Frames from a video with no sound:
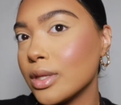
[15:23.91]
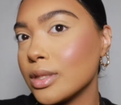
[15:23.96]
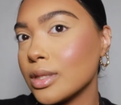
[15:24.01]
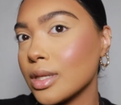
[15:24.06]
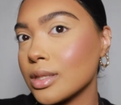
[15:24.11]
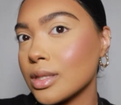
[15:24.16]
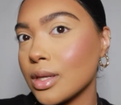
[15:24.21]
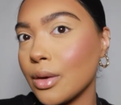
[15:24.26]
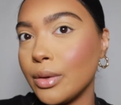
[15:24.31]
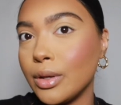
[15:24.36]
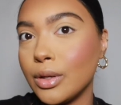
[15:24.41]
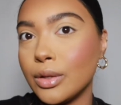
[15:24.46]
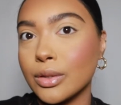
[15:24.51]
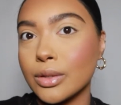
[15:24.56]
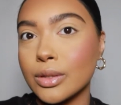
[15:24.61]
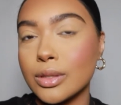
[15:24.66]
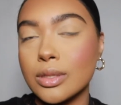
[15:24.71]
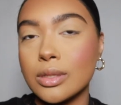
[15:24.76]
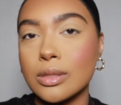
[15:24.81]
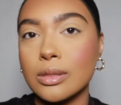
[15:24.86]
That's how it
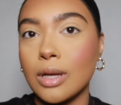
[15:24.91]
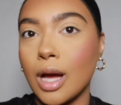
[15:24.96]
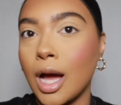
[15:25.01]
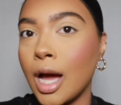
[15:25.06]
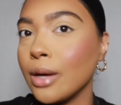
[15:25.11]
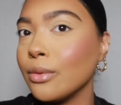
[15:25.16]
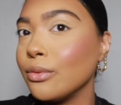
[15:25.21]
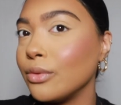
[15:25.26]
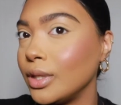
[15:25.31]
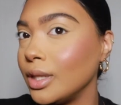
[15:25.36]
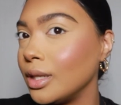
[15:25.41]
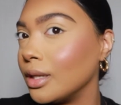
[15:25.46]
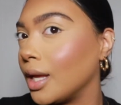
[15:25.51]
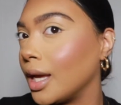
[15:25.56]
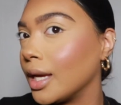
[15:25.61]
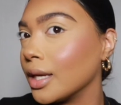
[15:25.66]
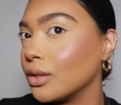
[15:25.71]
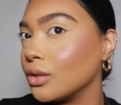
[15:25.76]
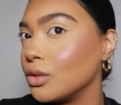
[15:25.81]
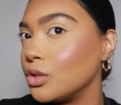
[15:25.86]
looks. I really
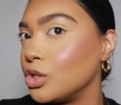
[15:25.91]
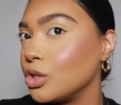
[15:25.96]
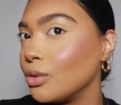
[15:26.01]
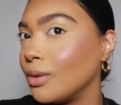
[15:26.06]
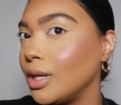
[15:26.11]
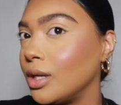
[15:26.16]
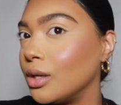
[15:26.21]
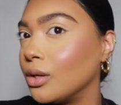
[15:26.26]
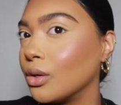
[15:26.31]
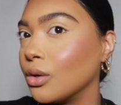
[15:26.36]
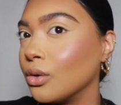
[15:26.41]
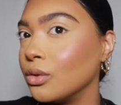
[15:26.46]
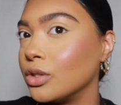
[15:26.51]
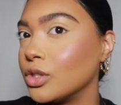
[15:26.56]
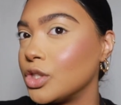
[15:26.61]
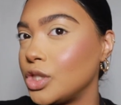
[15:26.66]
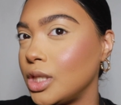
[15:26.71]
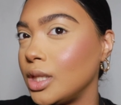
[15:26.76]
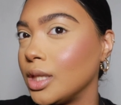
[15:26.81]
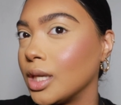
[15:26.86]
like the dewy look on the
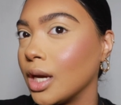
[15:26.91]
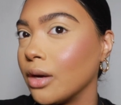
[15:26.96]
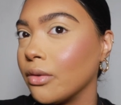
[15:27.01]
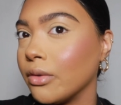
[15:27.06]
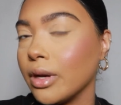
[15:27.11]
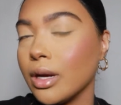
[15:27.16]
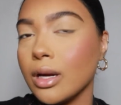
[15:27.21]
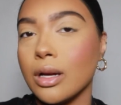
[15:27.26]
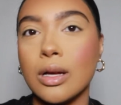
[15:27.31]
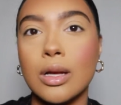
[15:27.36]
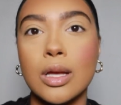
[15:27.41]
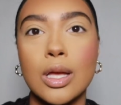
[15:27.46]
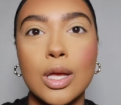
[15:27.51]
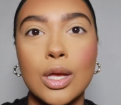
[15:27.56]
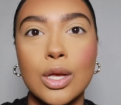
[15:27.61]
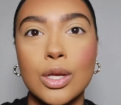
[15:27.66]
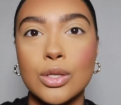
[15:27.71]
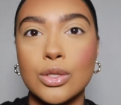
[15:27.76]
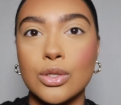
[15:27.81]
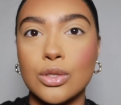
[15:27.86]
cheek area,
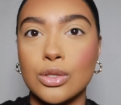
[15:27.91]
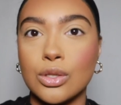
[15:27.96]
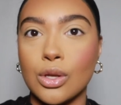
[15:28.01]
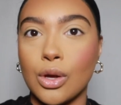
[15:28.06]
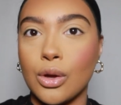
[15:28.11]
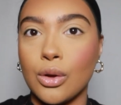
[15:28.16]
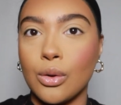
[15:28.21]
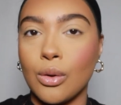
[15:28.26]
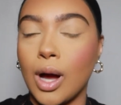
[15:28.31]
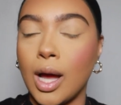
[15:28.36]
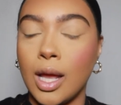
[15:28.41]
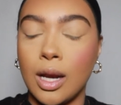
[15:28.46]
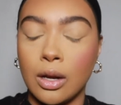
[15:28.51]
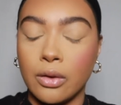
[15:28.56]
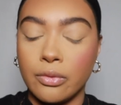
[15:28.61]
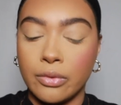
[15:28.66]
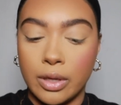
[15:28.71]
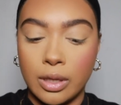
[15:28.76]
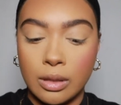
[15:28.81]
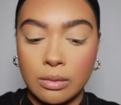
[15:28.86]
so I
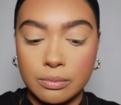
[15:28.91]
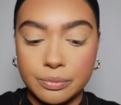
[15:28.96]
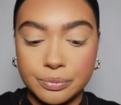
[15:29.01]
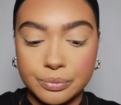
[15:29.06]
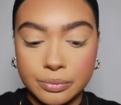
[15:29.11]
love it.